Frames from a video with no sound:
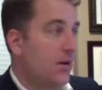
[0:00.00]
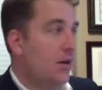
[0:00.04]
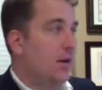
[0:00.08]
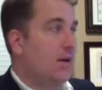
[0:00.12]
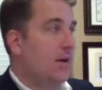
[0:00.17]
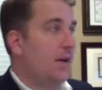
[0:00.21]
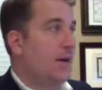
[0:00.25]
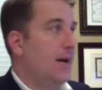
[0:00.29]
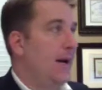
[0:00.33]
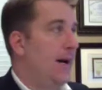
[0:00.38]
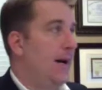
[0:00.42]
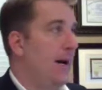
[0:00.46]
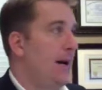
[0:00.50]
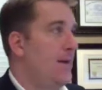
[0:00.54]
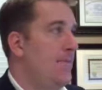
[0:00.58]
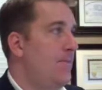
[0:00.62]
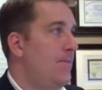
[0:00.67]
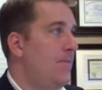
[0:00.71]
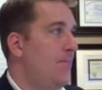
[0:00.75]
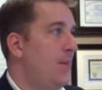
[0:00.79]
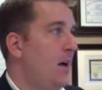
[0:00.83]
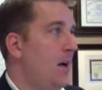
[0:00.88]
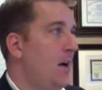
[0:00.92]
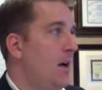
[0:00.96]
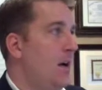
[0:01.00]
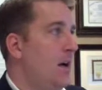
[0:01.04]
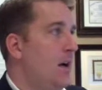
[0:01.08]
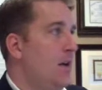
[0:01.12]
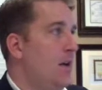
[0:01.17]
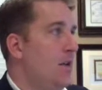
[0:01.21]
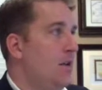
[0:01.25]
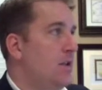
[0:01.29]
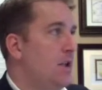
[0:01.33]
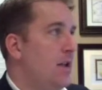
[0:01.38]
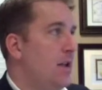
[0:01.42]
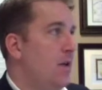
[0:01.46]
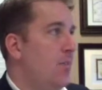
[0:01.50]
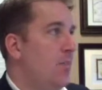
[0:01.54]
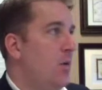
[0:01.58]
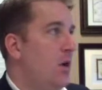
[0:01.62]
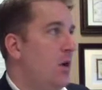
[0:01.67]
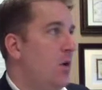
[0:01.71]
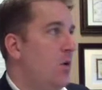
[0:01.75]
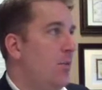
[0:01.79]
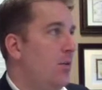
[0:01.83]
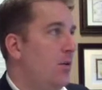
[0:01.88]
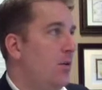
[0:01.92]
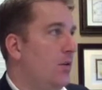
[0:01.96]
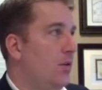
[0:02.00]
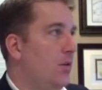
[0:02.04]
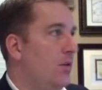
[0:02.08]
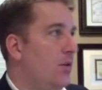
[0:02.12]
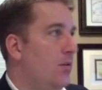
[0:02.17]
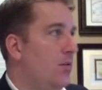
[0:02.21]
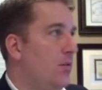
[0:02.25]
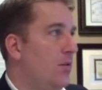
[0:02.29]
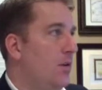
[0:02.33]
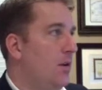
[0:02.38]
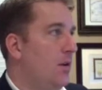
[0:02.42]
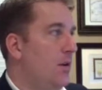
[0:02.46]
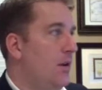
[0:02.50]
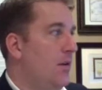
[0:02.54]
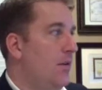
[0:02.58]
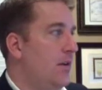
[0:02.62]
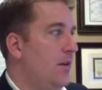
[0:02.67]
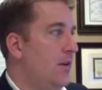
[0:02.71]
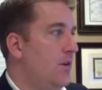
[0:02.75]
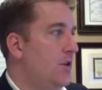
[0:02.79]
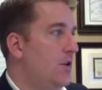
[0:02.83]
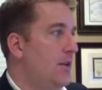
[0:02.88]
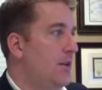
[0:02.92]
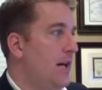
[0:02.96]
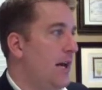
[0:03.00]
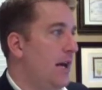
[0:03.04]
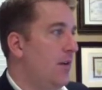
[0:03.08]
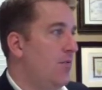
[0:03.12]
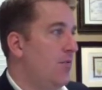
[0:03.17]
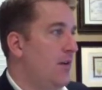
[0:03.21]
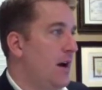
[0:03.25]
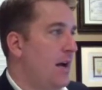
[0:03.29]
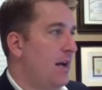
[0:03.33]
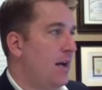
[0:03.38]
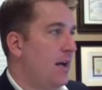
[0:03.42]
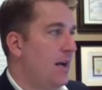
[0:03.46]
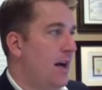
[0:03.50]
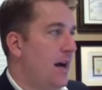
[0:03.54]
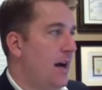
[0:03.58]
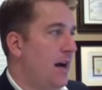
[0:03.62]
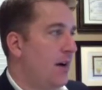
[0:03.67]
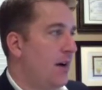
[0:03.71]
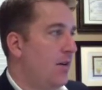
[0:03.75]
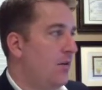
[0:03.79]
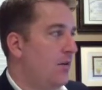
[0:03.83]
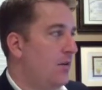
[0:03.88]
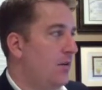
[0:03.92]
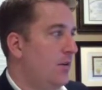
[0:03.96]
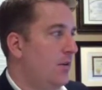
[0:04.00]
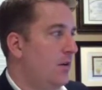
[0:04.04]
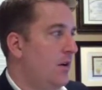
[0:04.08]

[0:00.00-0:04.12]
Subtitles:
Okay? T-Mobile, they're saying right now,